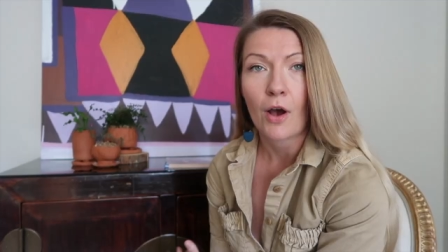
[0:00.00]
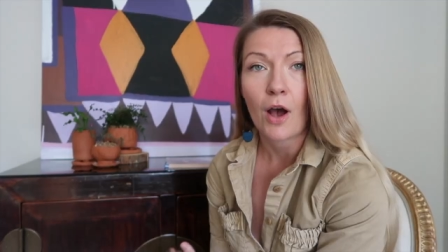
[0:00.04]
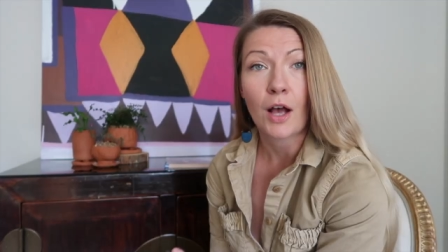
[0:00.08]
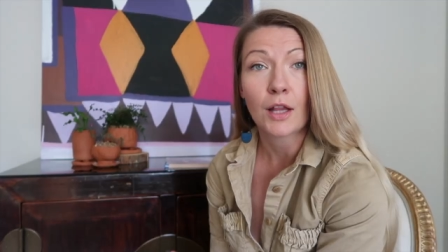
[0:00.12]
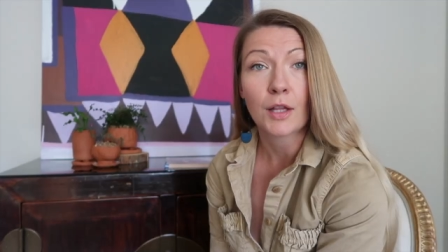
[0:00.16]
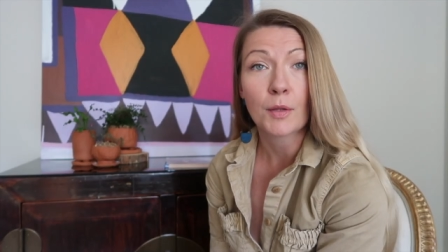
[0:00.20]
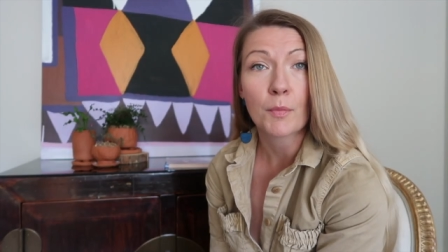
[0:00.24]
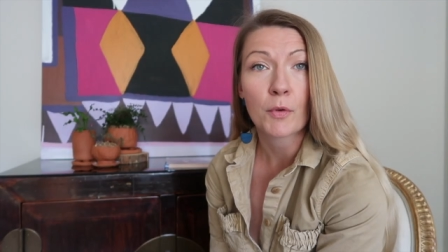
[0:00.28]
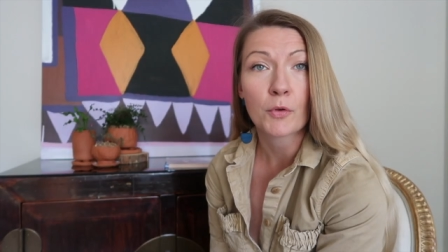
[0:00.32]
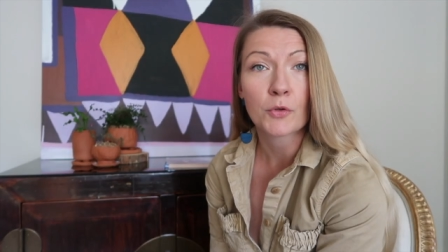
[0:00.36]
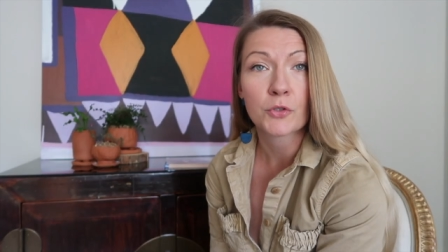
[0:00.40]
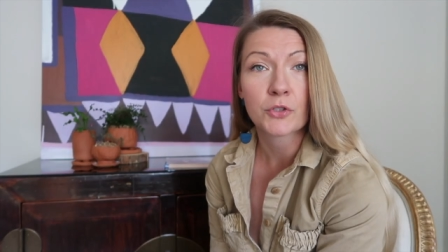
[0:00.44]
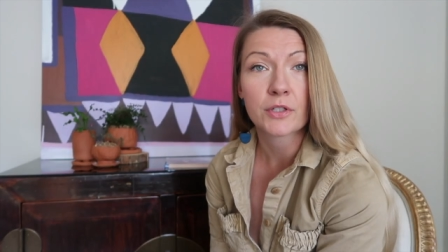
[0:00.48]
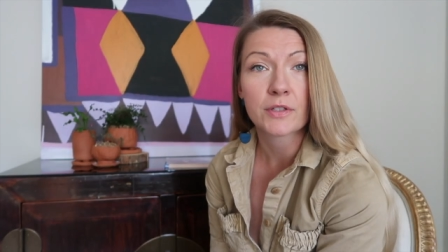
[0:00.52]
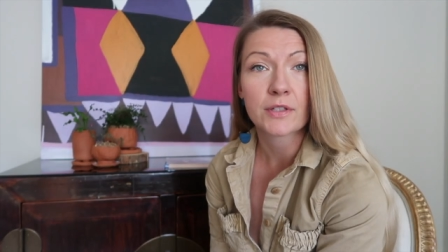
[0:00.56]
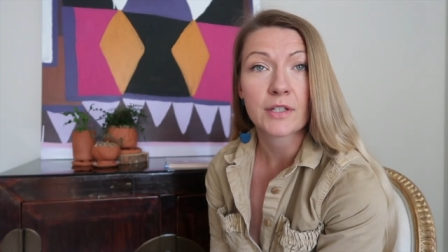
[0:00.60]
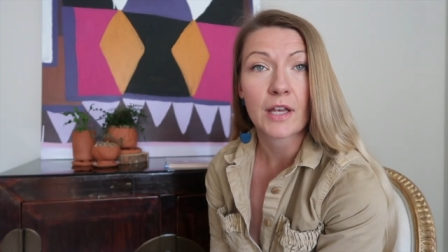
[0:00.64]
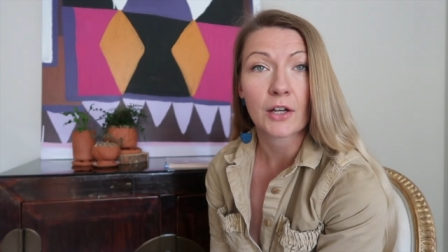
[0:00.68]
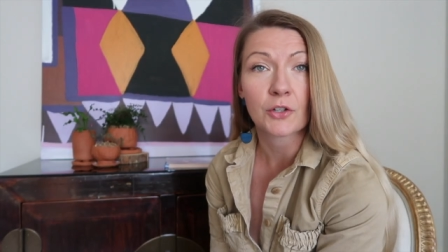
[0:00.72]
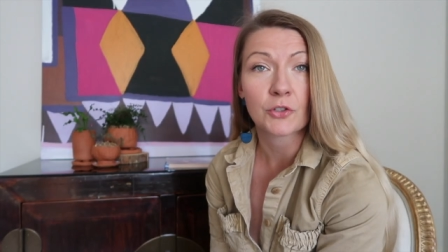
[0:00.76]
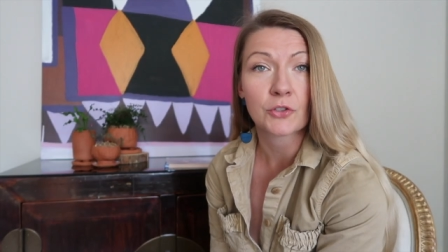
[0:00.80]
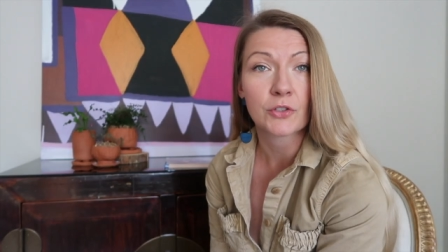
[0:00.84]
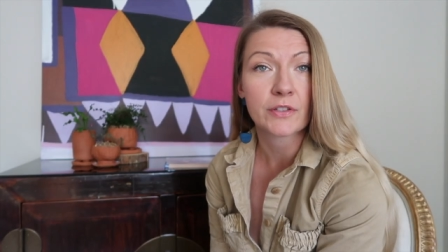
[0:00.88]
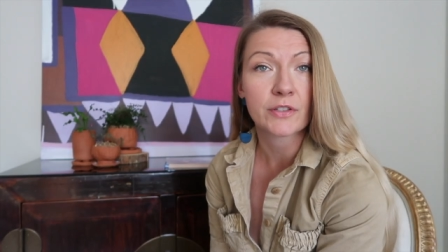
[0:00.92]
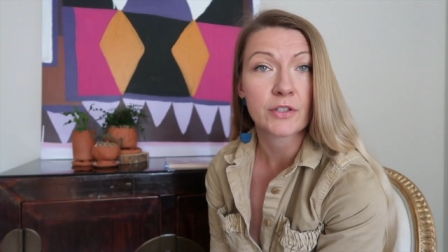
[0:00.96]
All emotions
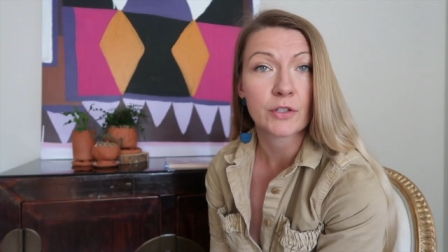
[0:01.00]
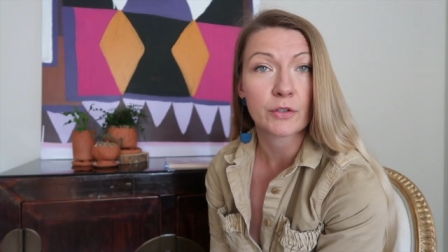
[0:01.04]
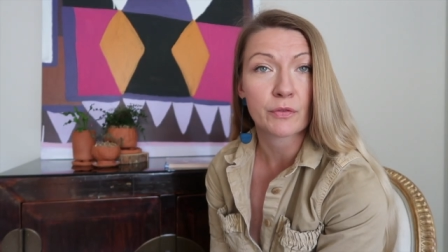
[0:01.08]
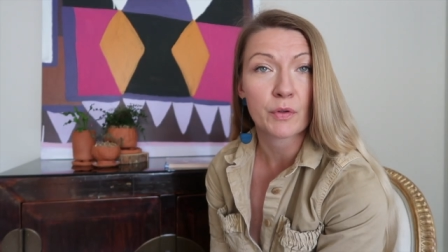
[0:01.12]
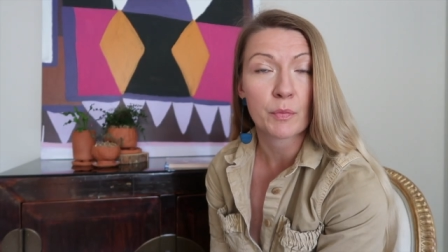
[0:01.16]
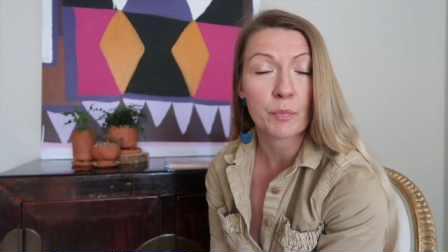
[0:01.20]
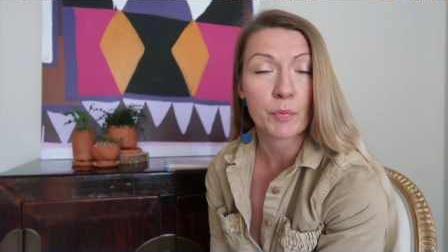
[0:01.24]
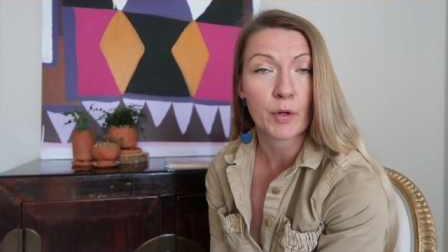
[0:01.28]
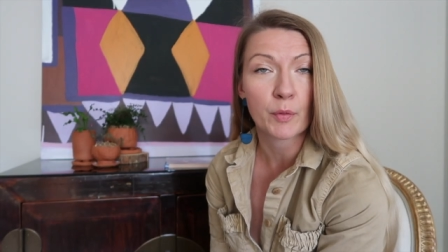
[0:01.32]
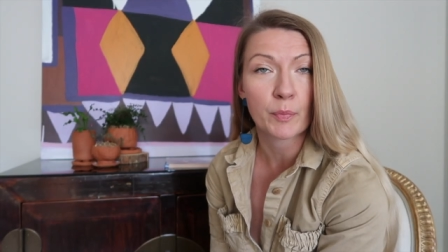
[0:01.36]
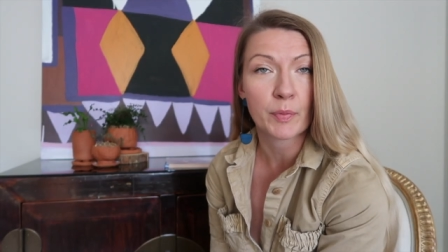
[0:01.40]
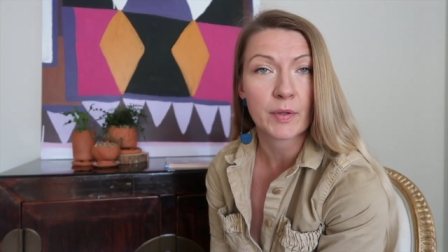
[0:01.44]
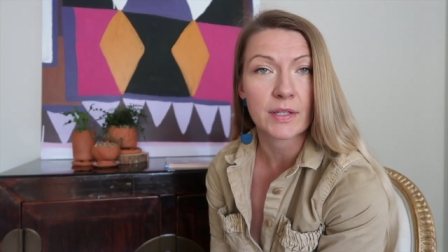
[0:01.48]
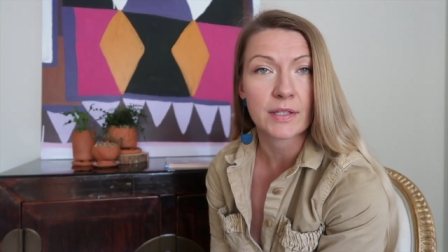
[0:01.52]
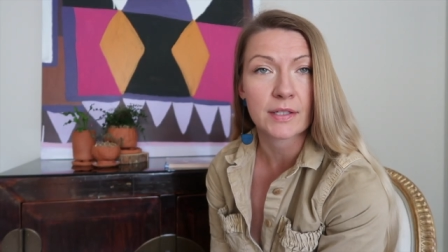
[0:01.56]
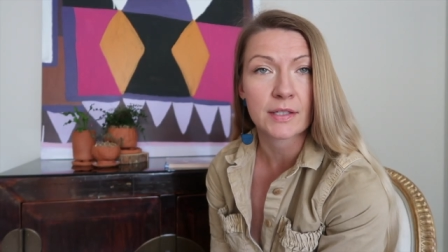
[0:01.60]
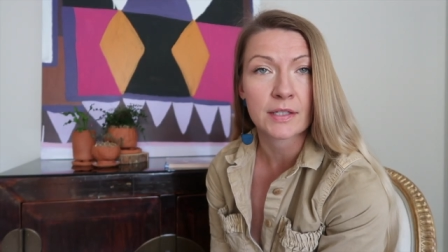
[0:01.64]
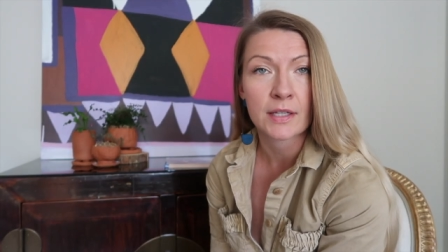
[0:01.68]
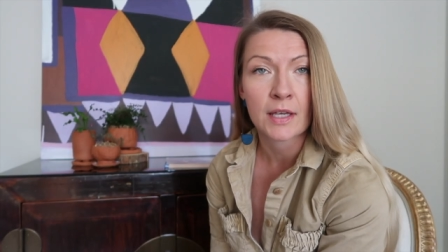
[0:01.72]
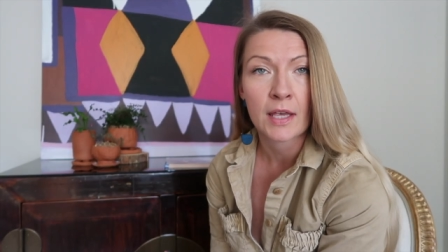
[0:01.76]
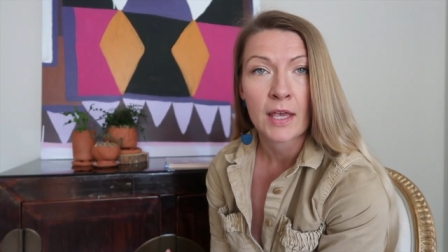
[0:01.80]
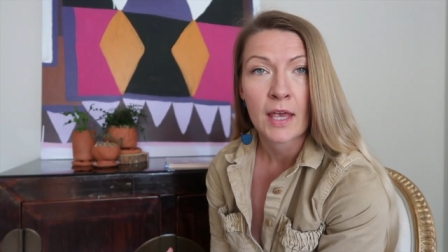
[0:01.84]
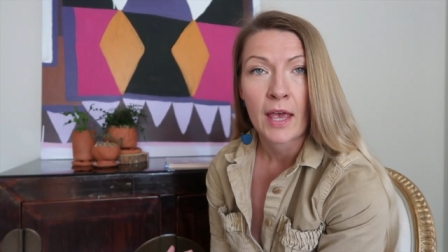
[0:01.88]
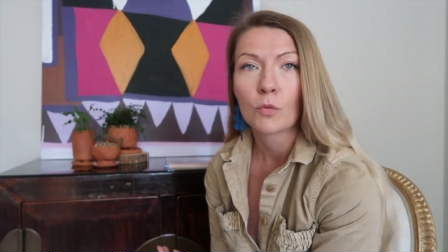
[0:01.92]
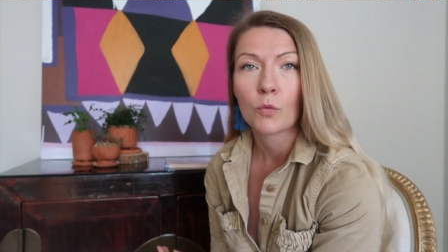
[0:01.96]
actually serve a purpose.